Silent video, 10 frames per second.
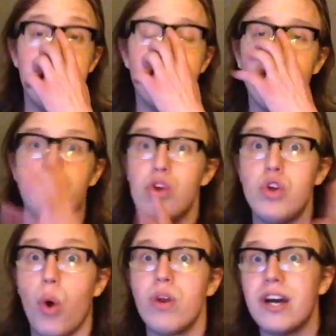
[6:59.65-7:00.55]
Even if
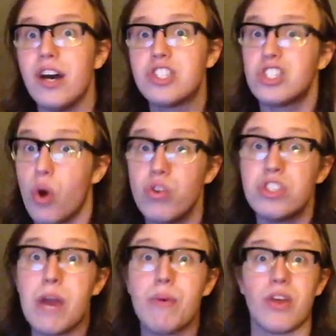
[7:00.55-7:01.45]
you don't
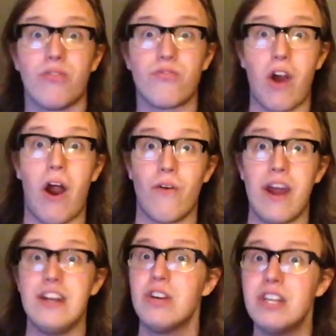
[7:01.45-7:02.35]
associate with the
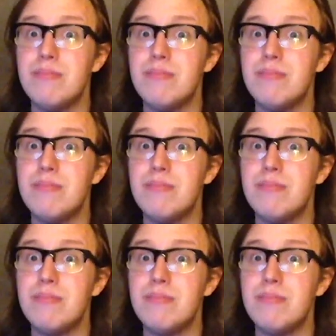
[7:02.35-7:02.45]
far right, you're